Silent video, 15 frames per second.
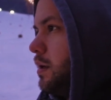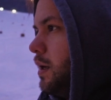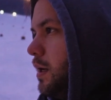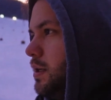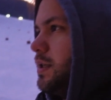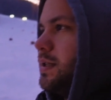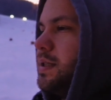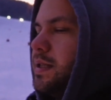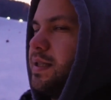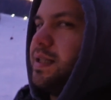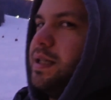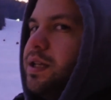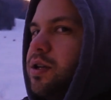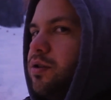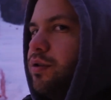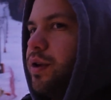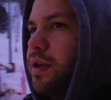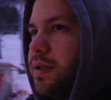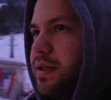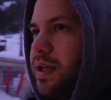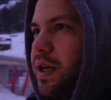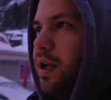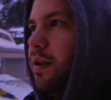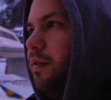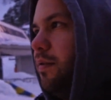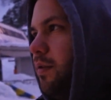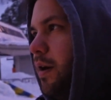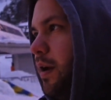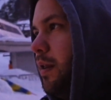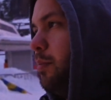Like, just the scenery itself,
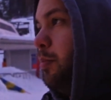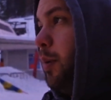right?